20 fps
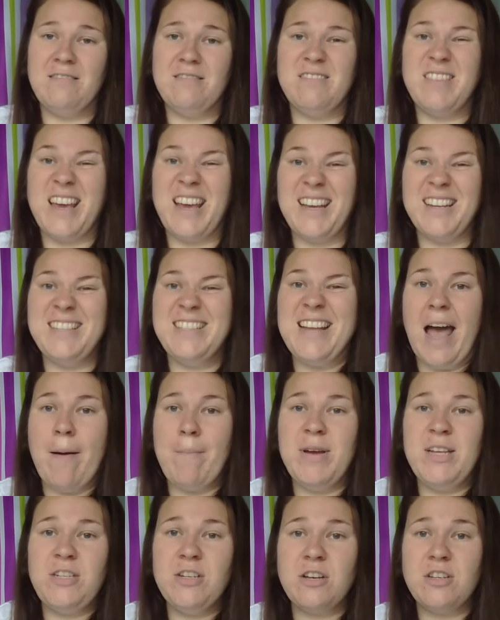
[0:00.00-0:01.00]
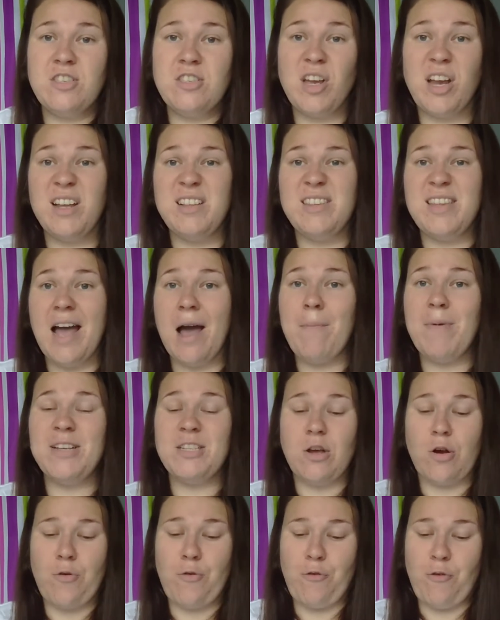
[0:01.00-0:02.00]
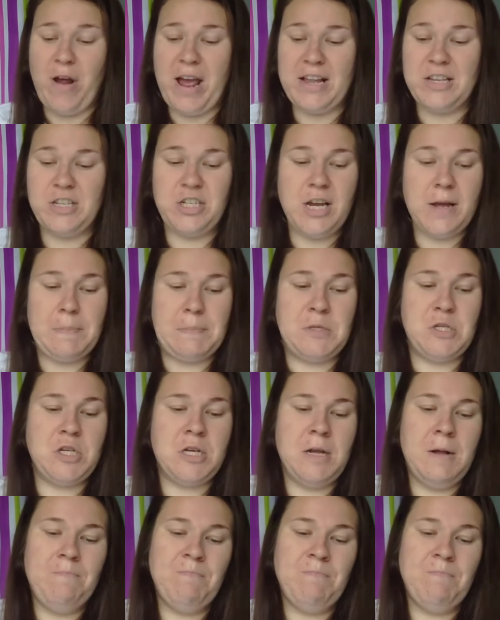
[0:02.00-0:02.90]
They can damage us, they can damage our friendships,